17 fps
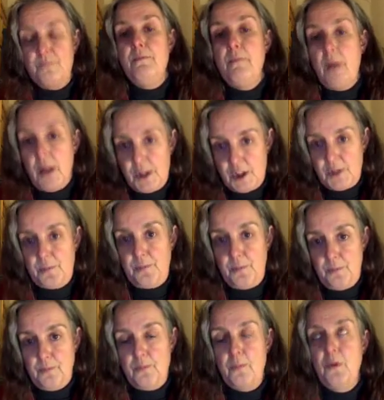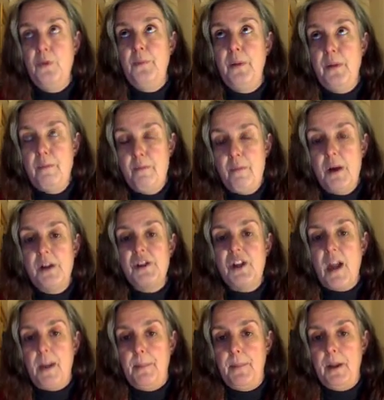be much happier
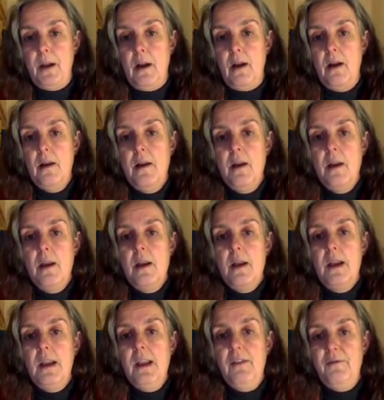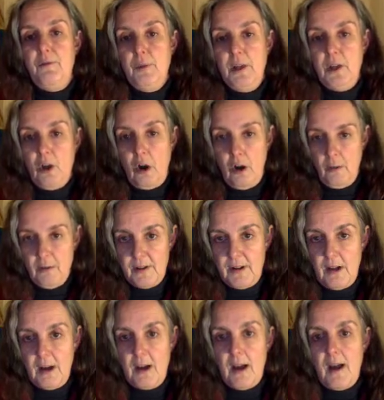if we got on with our lives and
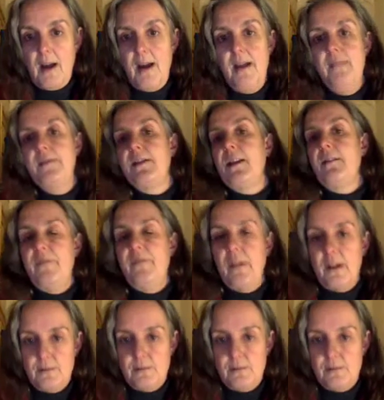found joy